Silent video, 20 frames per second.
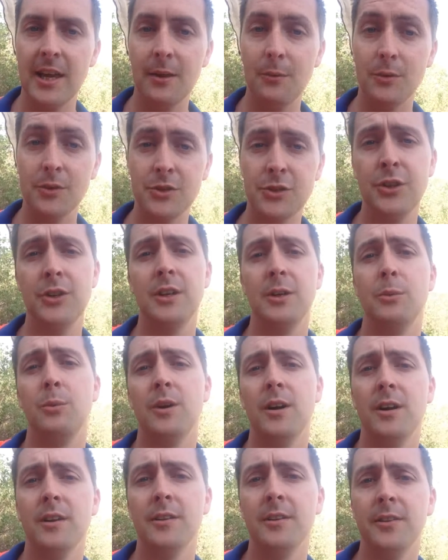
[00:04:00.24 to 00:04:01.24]
it was certainly
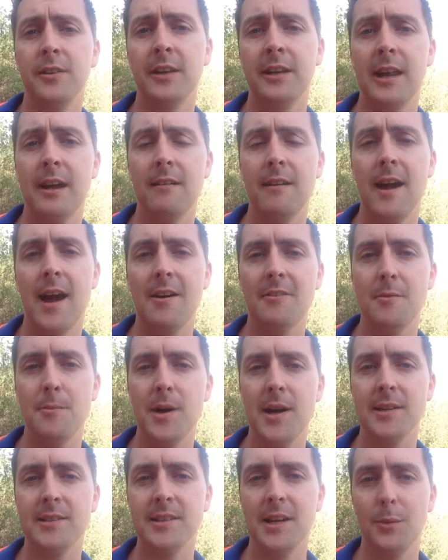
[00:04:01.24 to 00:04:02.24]
worth an hour and a half of
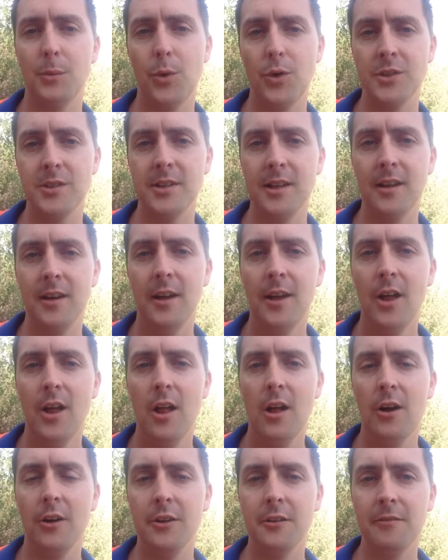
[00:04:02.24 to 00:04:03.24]
my time watching it
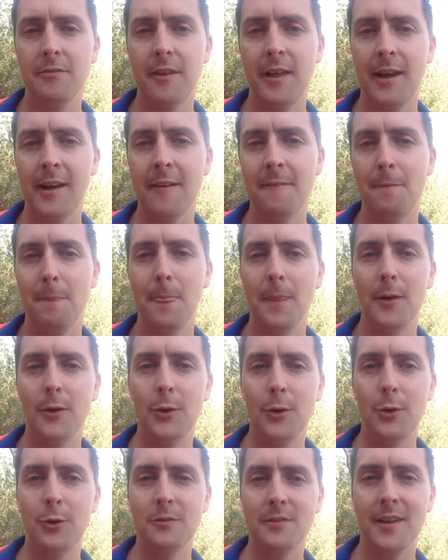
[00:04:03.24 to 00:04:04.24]
on the flight
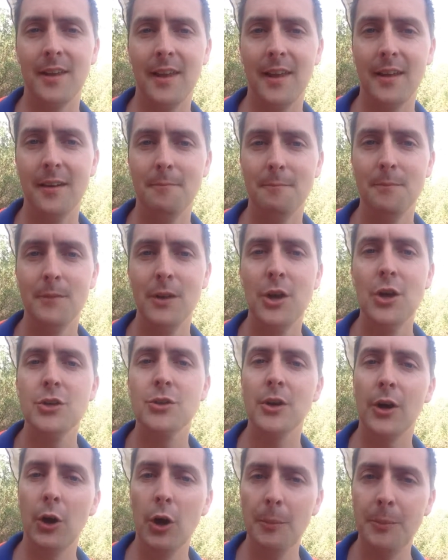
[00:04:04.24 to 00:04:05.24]
over here.
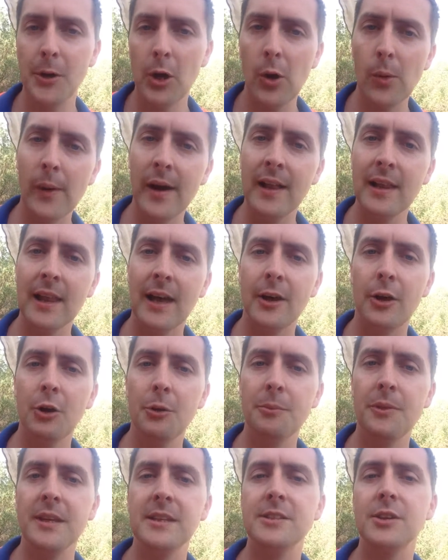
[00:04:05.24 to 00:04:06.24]
So I hope you're well. I
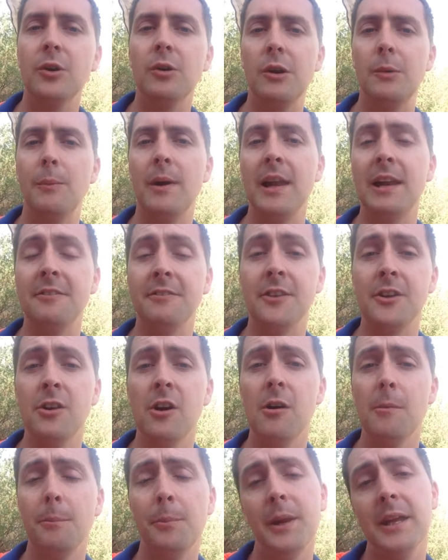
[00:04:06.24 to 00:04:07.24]
hope things are going well. If they're
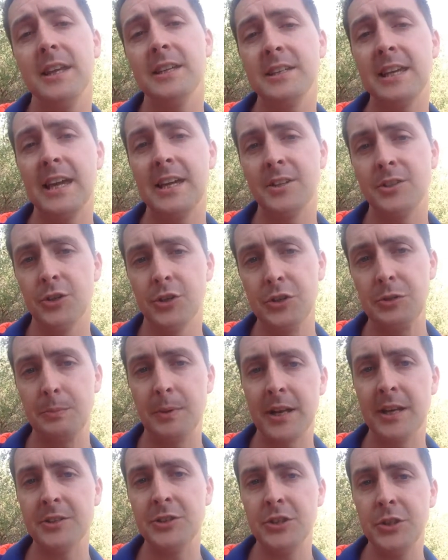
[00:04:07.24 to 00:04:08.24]
not, please get in touch.
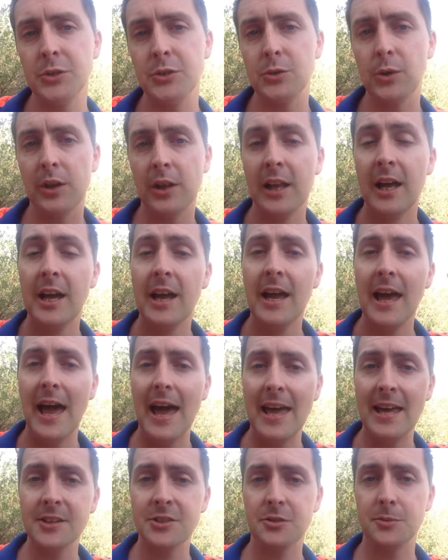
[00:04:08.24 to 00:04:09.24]
But as usual,
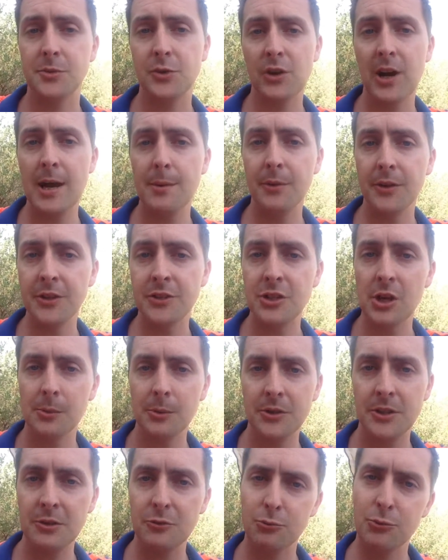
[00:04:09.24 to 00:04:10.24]
hit subscribe on the top,
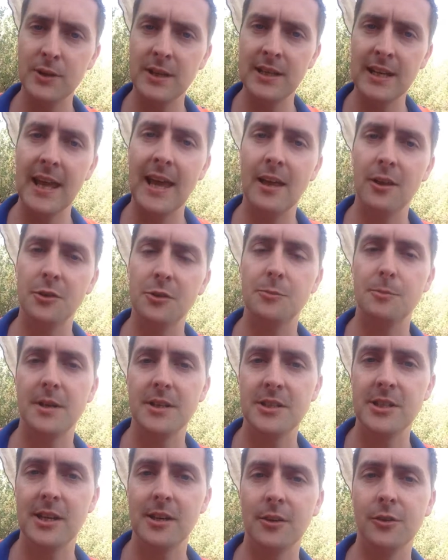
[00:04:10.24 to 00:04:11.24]
because it really helps my
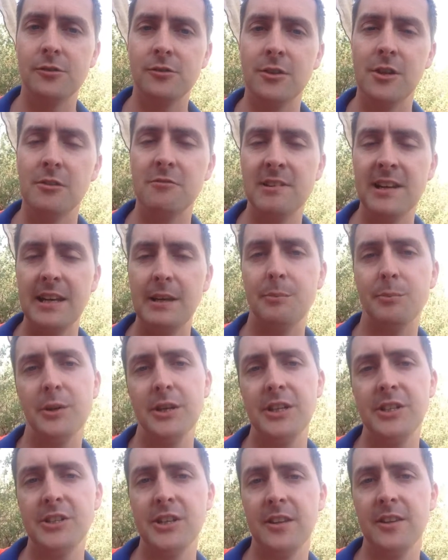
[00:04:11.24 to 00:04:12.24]
channel grow. And I really
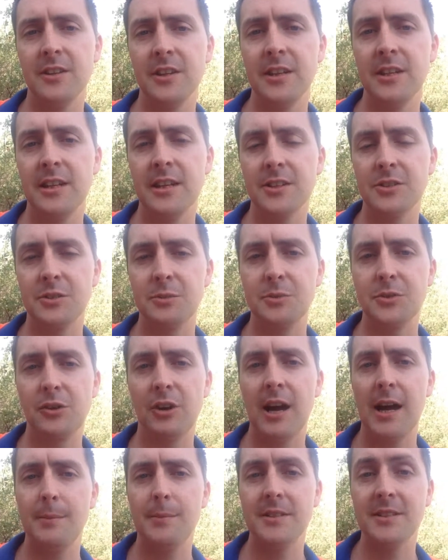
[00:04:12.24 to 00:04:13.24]
appreciate the
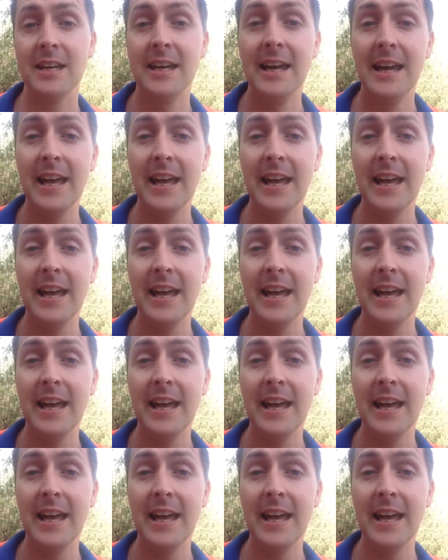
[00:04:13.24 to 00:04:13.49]
subscribers.